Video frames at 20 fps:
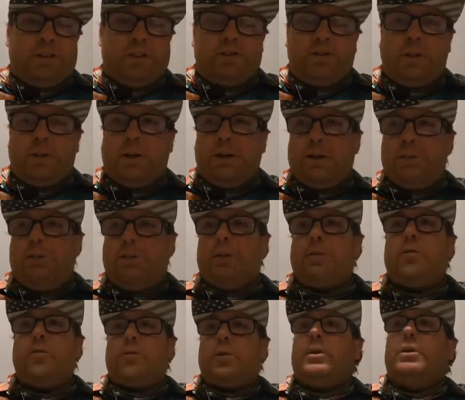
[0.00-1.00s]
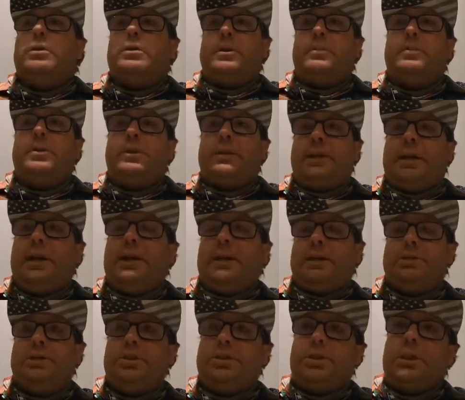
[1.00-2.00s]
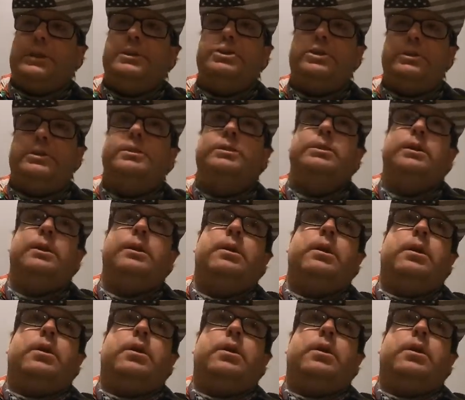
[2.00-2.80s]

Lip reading: it is, right? If you're locked up in a cage, they should